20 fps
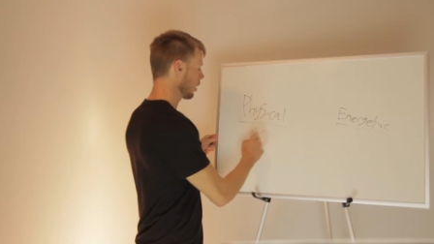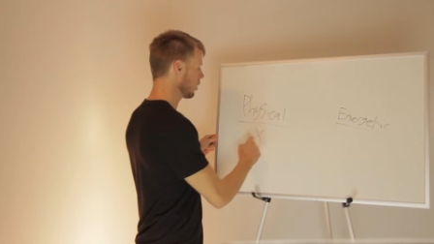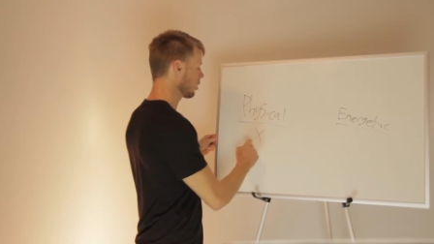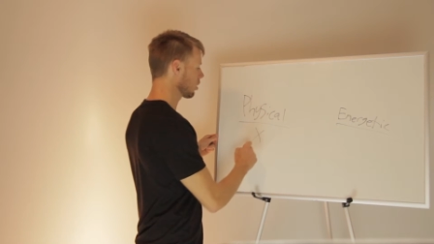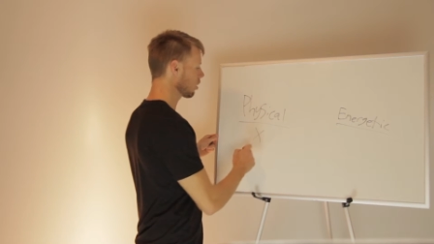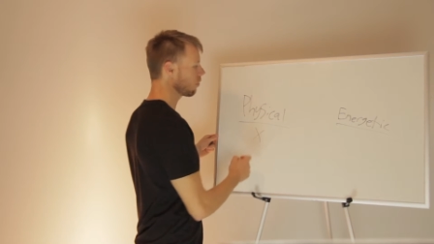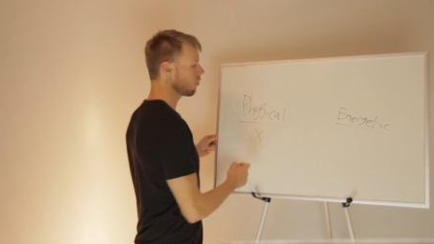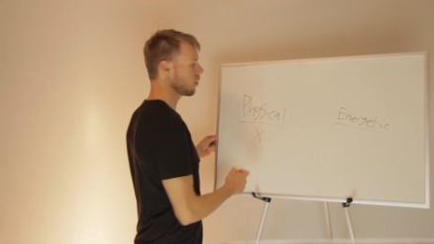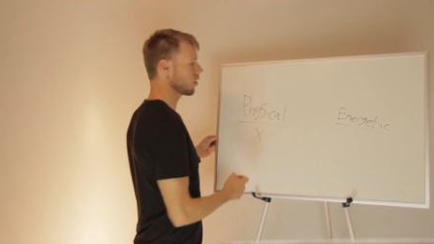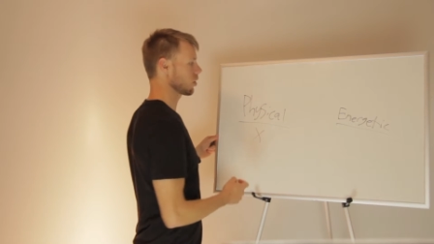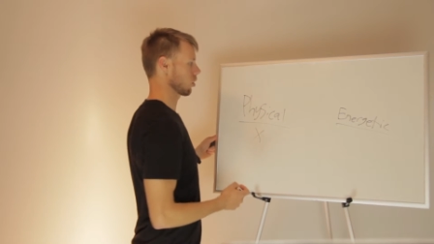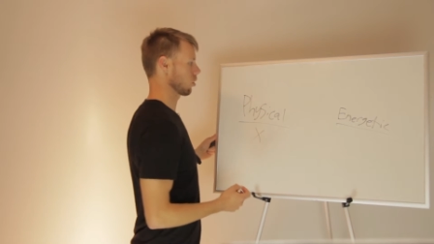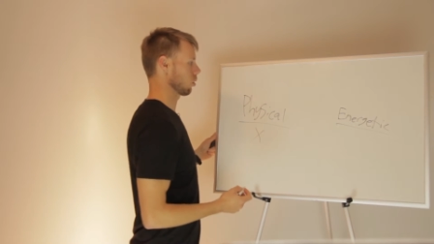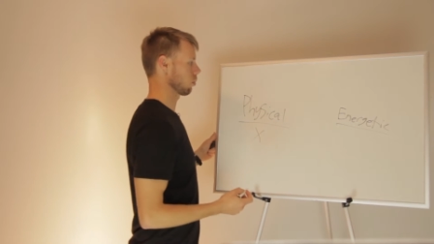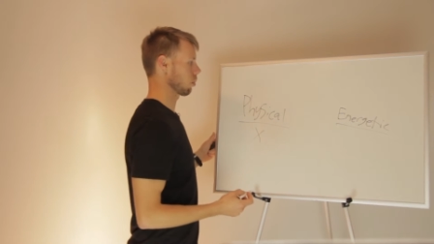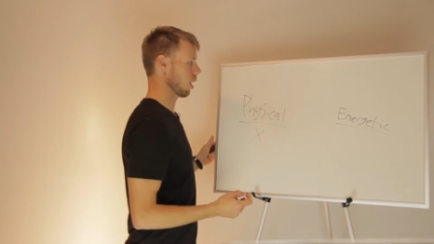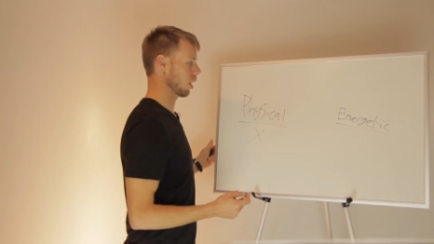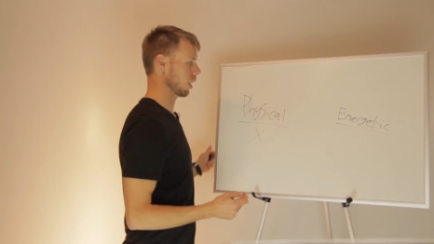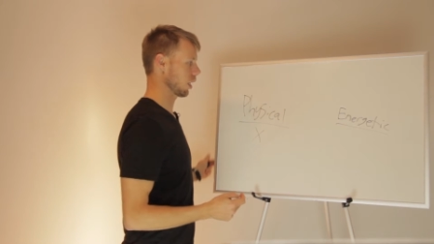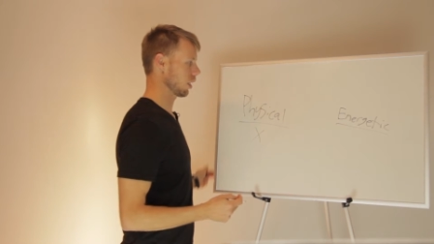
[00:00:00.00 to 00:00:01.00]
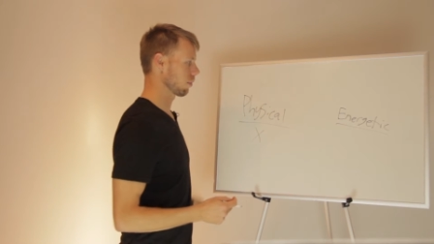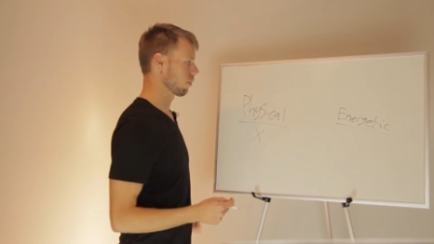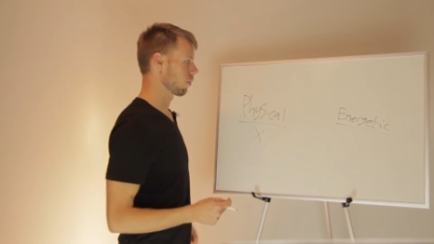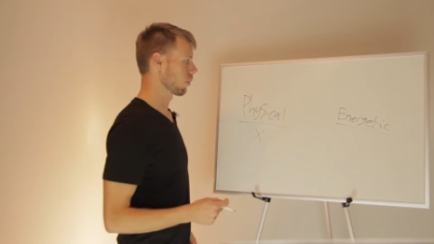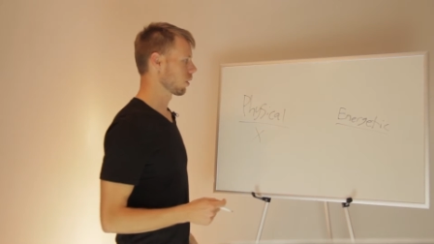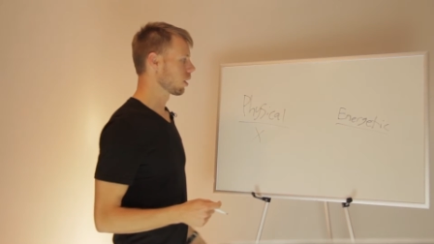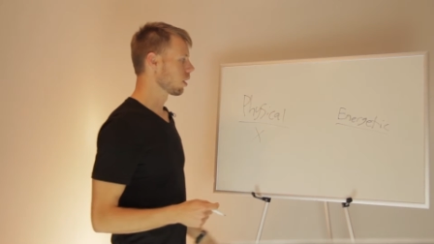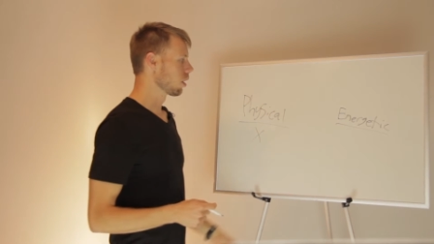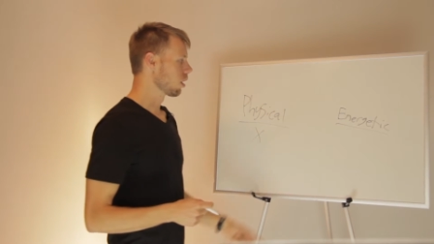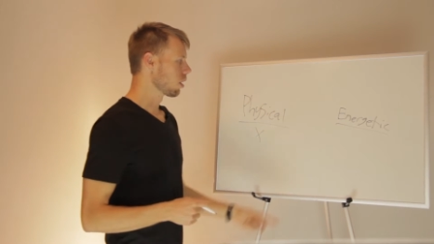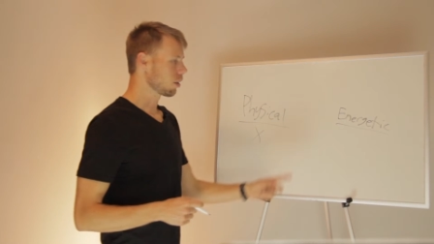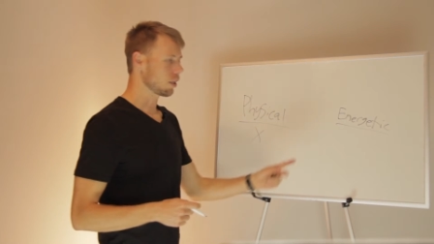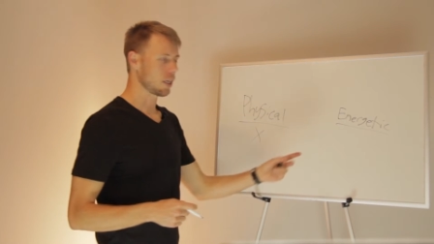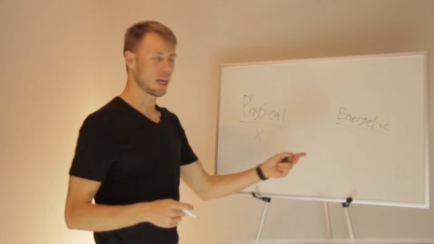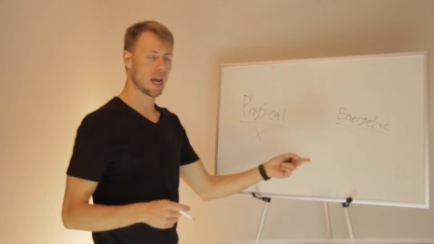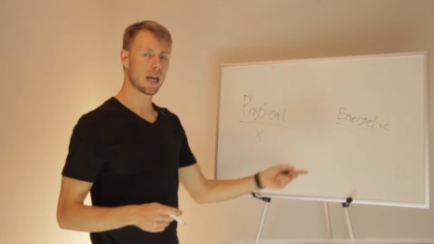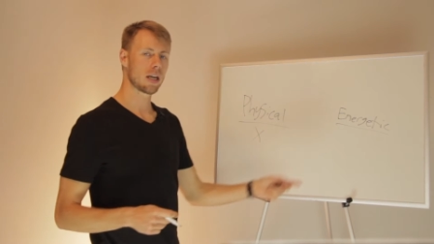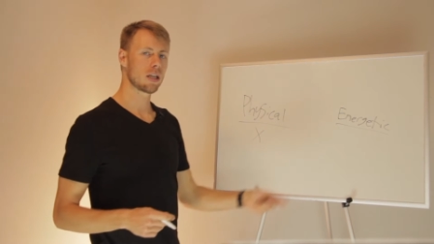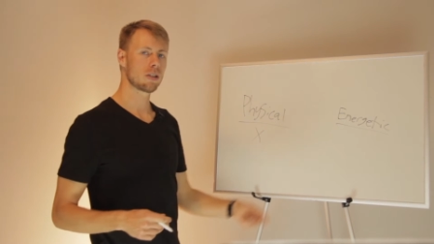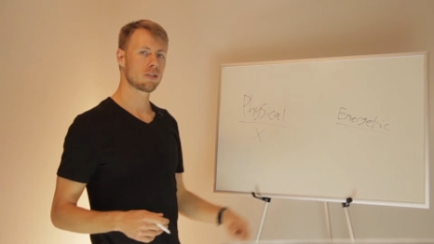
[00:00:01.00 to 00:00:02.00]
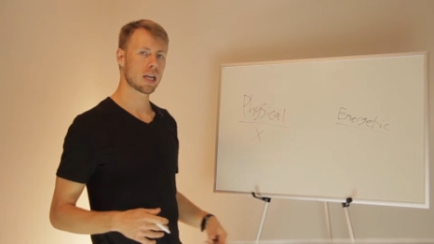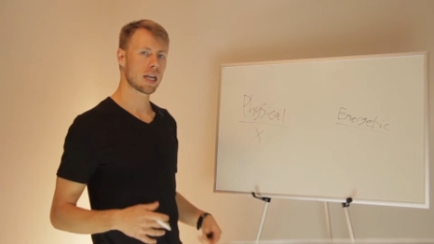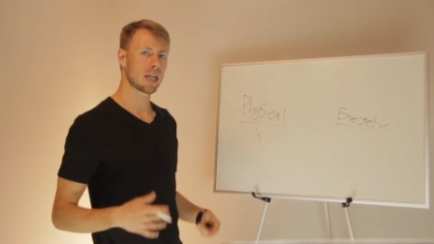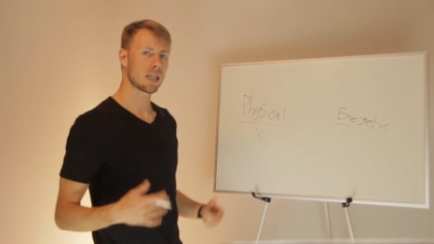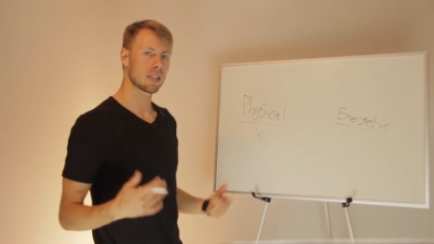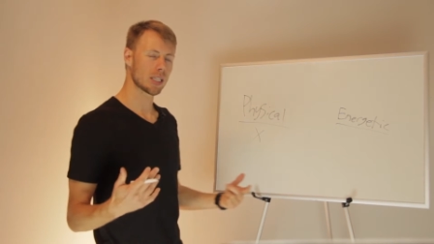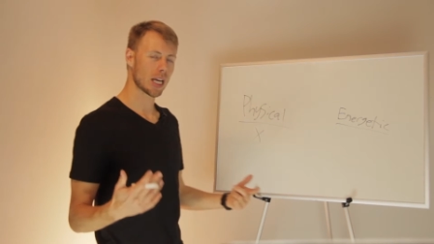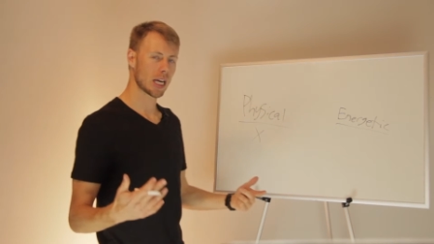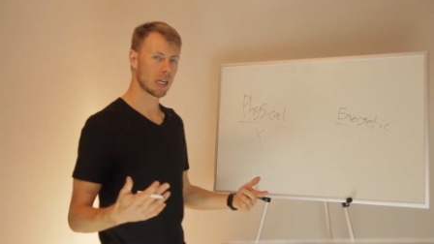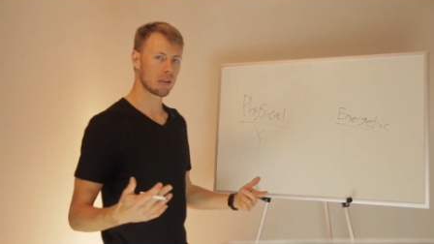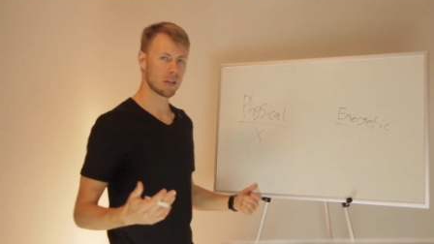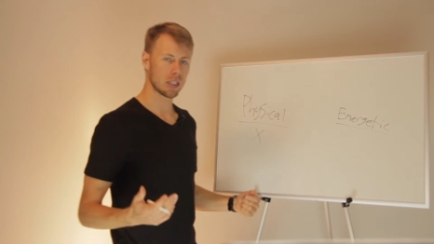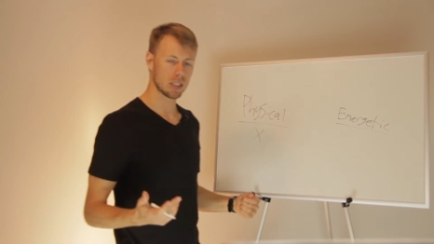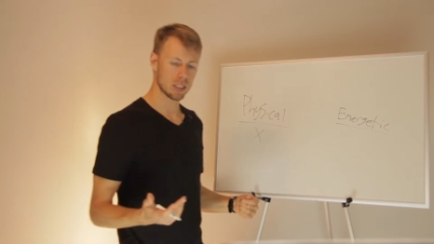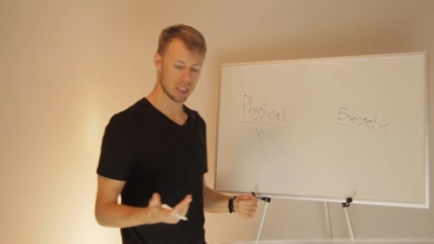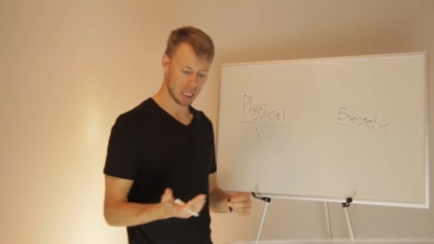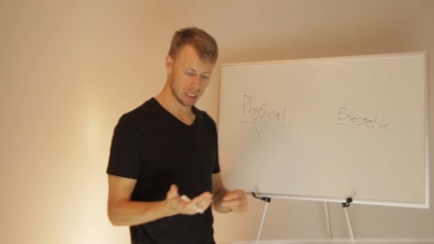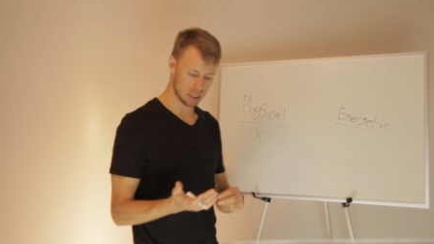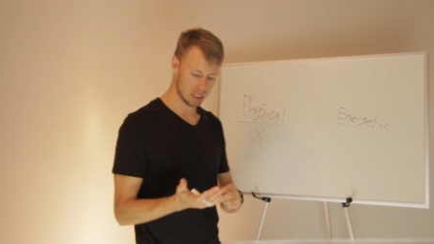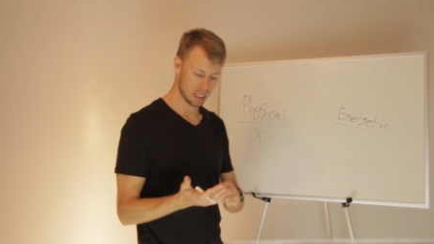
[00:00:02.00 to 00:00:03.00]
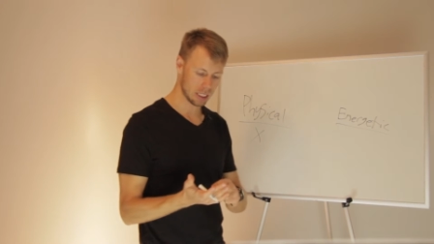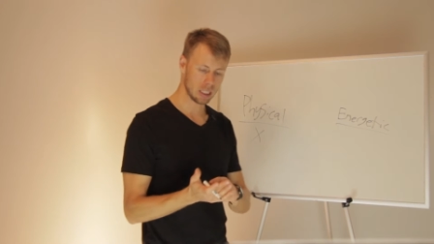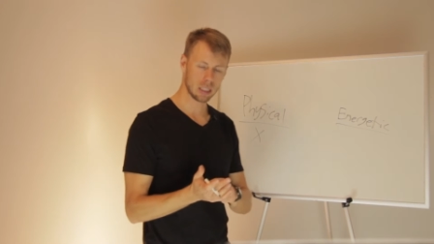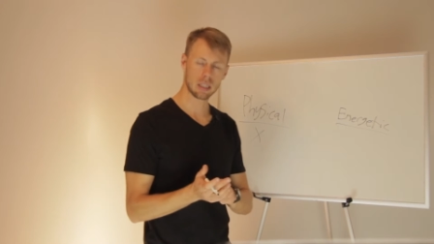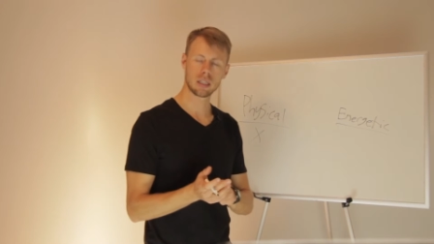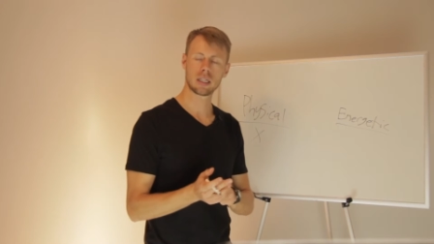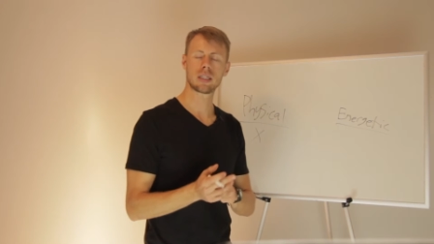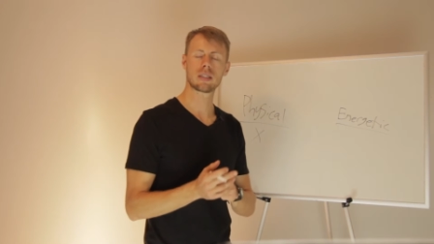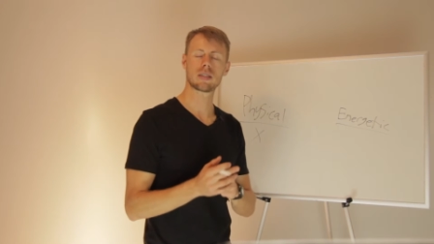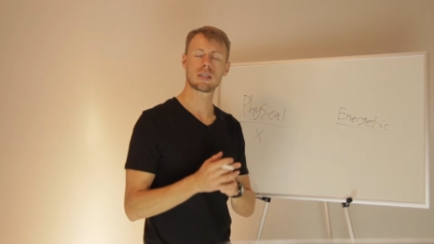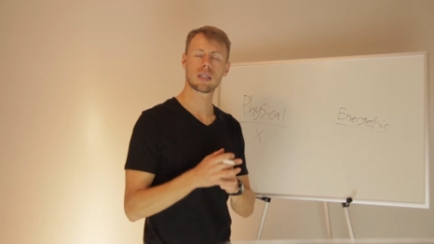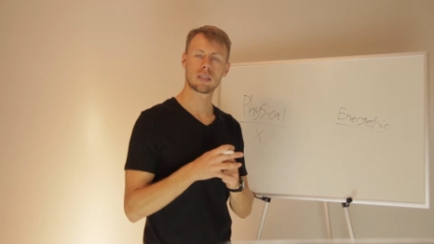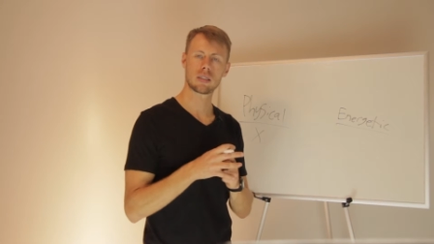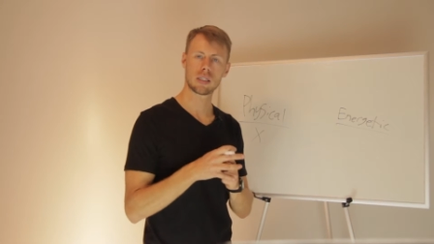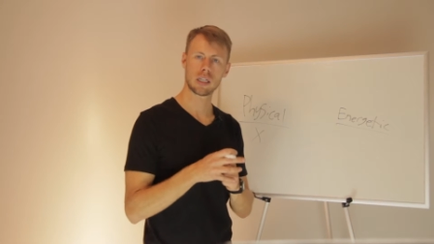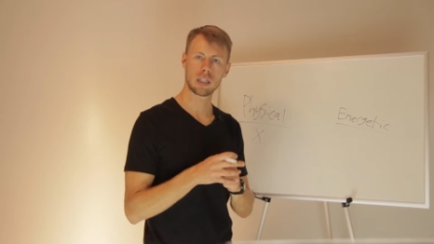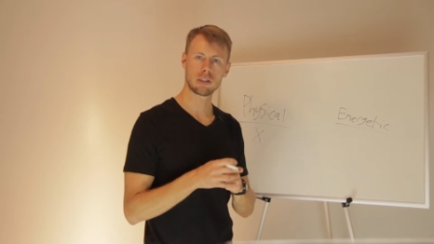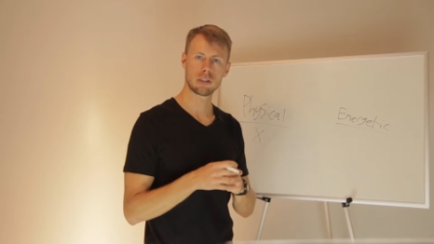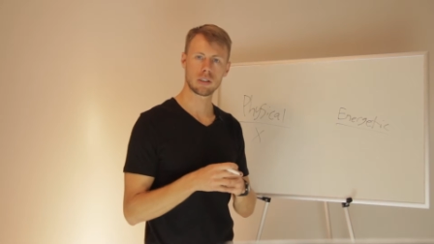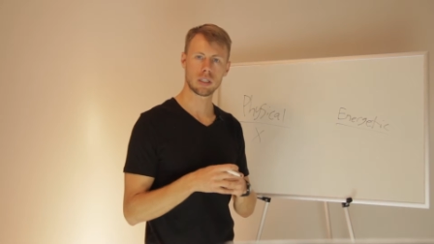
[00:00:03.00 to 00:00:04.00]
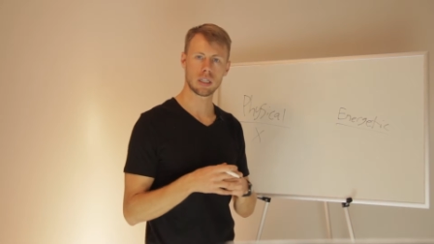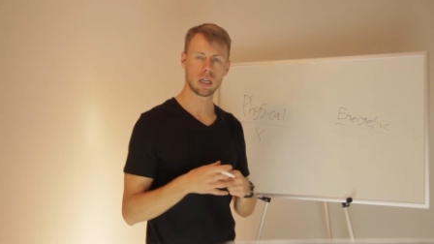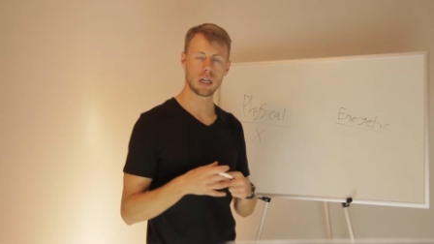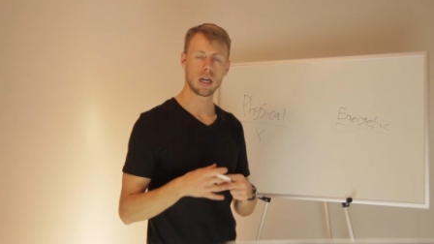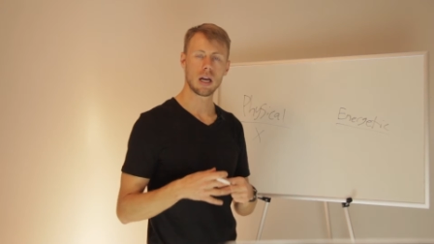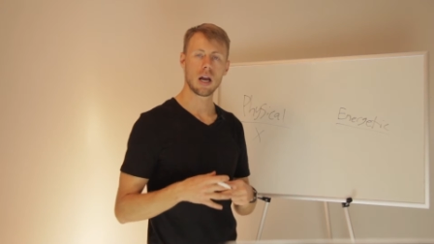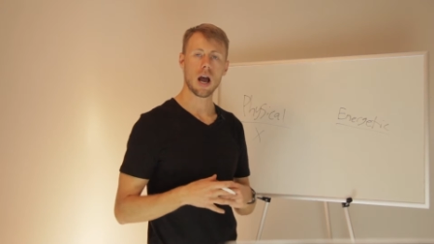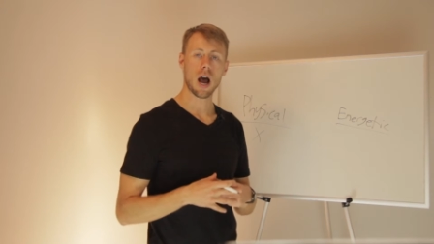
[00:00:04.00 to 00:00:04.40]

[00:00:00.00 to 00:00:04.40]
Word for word: It's the physical body the energetic side of us, that tingling sensation that